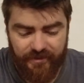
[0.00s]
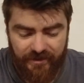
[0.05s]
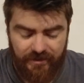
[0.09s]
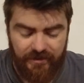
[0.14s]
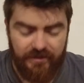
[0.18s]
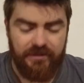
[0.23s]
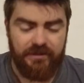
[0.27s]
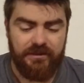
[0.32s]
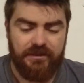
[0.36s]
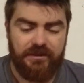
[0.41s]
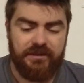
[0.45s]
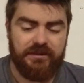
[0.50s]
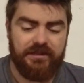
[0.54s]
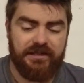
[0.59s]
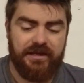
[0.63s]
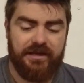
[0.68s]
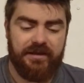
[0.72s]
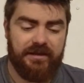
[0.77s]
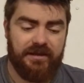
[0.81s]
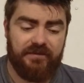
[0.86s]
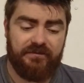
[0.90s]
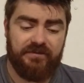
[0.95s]
But
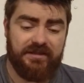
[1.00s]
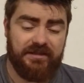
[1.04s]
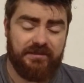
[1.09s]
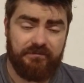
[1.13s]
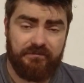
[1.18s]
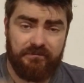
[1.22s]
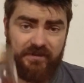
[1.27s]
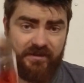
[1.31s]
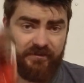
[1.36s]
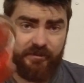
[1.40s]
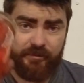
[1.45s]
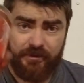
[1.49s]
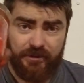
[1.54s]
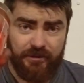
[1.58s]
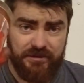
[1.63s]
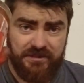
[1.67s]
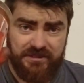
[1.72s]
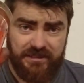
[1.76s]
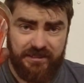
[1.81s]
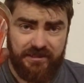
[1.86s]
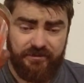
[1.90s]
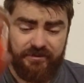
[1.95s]
yeah, if it
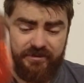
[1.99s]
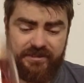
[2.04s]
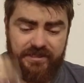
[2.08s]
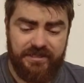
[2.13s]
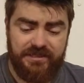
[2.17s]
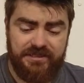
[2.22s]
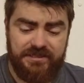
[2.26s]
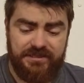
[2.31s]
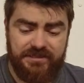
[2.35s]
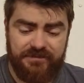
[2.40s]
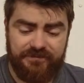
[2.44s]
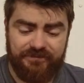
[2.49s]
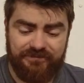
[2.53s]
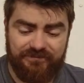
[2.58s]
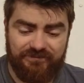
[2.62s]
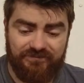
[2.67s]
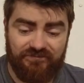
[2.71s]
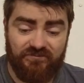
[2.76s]
blows a leak with this,